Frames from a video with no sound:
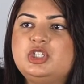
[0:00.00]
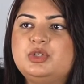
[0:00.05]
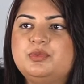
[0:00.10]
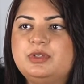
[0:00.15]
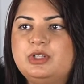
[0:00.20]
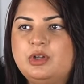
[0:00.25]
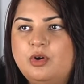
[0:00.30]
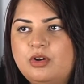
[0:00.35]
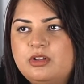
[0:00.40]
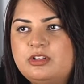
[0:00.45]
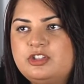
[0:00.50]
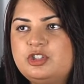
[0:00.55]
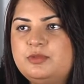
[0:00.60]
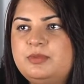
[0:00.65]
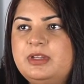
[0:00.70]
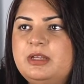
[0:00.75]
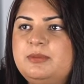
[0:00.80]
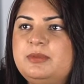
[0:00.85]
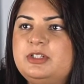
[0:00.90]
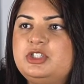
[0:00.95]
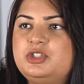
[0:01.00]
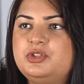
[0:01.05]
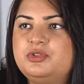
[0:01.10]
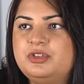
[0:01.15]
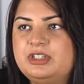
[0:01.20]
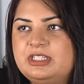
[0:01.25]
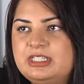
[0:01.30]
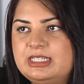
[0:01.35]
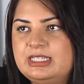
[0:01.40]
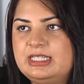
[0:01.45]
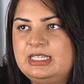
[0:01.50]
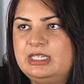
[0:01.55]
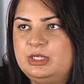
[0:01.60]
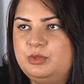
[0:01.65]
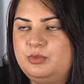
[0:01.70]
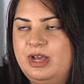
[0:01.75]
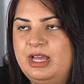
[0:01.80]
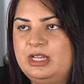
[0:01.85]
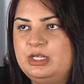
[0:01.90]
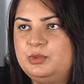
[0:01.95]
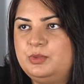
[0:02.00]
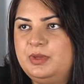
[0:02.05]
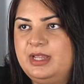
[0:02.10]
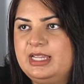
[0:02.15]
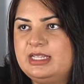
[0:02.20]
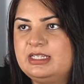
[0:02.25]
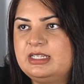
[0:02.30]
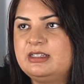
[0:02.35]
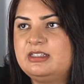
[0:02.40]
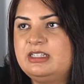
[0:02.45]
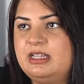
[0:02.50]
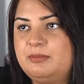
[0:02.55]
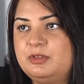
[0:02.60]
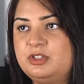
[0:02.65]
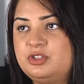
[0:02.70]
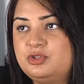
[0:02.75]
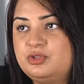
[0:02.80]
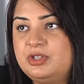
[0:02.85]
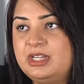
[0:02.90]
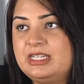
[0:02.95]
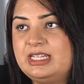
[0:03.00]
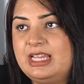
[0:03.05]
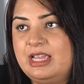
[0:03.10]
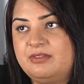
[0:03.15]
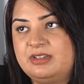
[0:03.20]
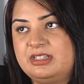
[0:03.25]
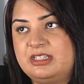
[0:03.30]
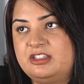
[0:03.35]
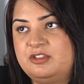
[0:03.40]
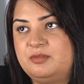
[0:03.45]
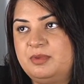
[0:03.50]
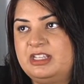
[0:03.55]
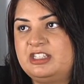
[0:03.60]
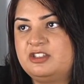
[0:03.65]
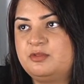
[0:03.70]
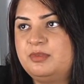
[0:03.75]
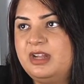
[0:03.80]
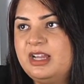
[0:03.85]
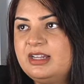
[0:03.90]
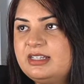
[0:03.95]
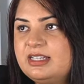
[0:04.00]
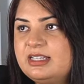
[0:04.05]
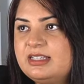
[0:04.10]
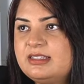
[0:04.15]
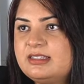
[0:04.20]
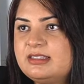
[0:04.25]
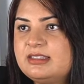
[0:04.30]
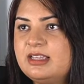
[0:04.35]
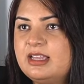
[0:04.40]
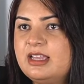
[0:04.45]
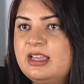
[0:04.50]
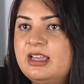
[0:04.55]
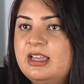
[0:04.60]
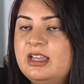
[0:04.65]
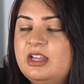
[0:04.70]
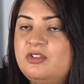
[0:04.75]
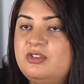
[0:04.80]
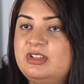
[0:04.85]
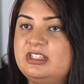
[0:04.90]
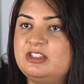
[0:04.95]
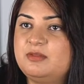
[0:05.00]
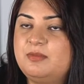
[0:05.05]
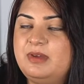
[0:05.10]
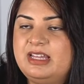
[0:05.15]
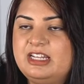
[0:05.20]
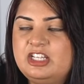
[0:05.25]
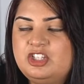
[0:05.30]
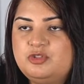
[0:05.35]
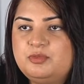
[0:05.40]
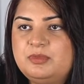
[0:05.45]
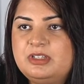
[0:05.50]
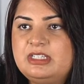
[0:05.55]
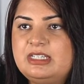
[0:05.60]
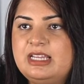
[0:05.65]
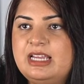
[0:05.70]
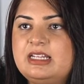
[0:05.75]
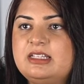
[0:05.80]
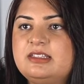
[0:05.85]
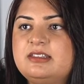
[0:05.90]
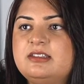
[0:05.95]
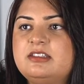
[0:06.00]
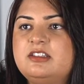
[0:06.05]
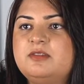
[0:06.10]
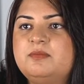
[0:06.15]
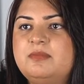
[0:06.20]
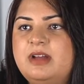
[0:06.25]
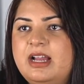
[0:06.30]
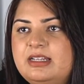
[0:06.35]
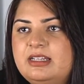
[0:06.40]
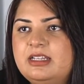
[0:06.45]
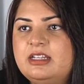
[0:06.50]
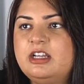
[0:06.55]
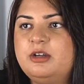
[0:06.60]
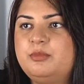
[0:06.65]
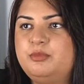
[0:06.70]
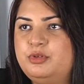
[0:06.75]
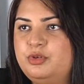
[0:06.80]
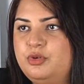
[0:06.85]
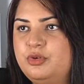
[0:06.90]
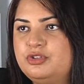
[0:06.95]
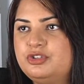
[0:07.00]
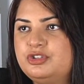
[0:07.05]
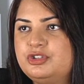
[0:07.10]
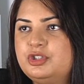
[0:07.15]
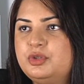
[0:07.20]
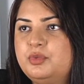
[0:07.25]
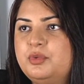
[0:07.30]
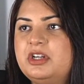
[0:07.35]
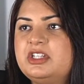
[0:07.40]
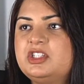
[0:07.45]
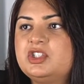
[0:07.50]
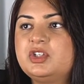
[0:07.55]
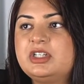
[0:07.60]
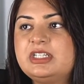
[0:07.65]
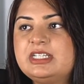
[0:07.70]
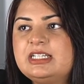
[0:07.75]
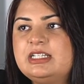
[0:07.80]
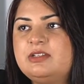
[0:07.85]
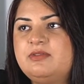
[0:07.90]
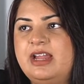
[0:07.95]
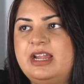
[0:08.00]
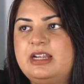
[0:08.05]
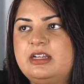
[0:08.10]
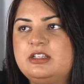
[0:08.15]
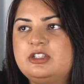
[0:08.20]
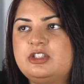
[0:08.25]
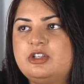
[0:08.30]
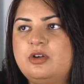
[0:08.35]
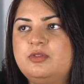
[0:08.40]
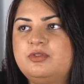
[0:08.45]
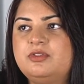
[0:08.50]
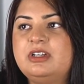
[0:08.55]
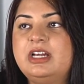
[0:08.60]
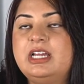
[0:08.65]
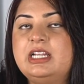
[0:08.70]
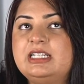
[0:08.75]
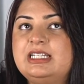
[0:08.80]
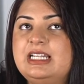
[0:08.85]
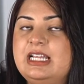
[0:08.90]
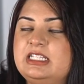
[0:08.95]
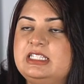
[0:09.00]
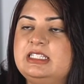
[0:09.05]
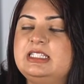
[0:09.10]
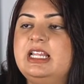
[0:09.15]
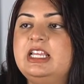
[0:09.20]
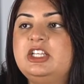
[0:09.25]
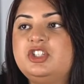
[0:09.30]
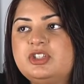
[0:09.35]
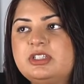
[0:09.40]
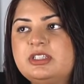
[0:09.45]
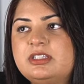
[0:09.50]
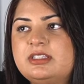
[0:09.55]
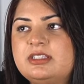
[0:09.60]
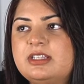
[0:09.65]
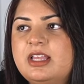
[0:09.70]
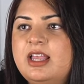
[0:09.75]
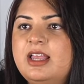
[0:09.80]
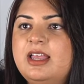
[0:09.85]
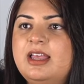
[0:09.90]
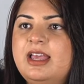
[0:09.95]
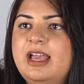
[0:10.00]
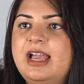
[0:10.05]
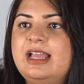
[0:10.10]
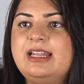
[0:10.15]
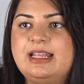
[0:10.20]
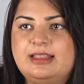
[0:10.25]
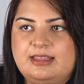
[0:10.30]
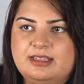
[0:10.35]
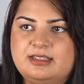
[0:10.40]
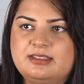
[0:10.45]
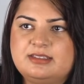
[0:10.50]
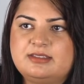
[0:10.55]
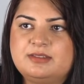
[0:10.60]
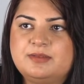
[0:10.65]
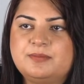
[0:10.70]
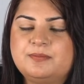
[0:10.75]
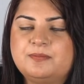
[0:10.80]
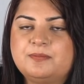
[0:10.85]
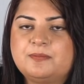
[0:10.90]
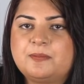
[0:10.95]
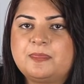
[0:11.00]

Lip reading: You will also be able to critically evaluate, demonstrate evidence-based practice, risk management, and a systematic approach towards critical awareness of current legislations and ethics.